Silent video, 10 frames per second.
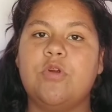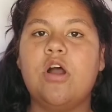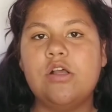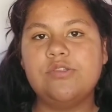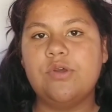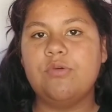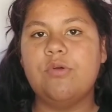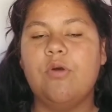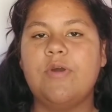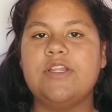we're also
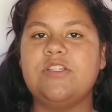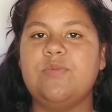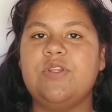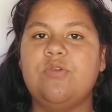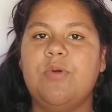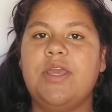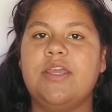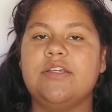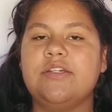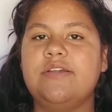going to be
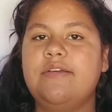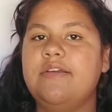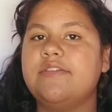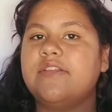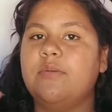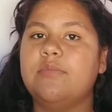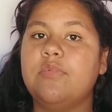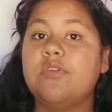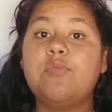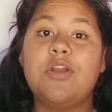doing some
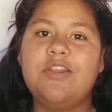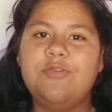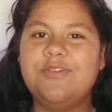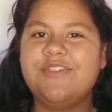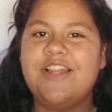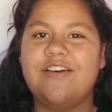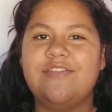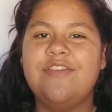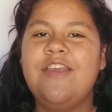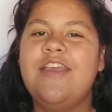pretty cool stuff,
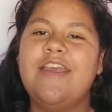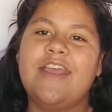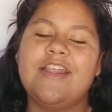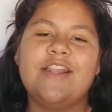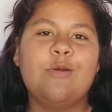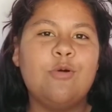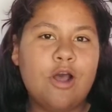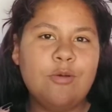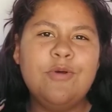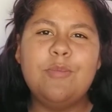and
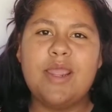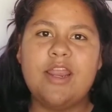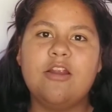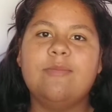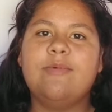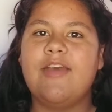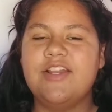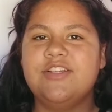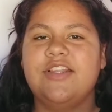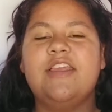I'll put my hair up
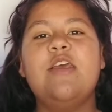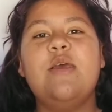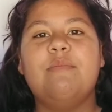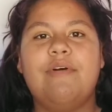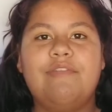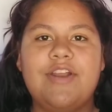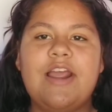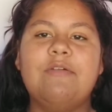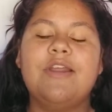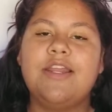eventually, but for
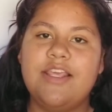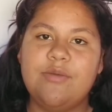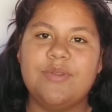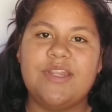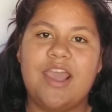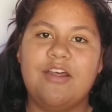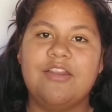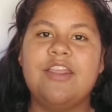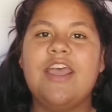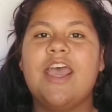now we're going to keep it down.
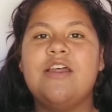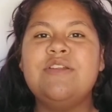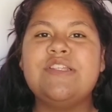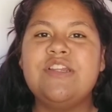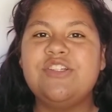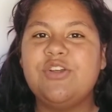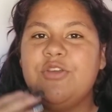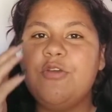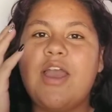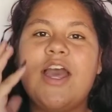I'm just going to show
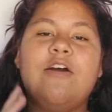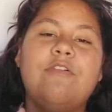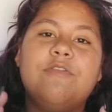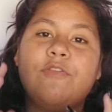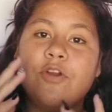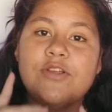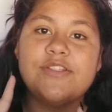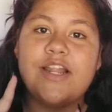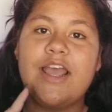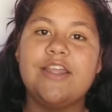you how
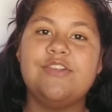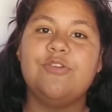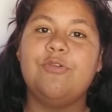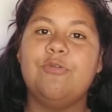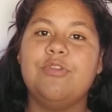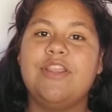first I do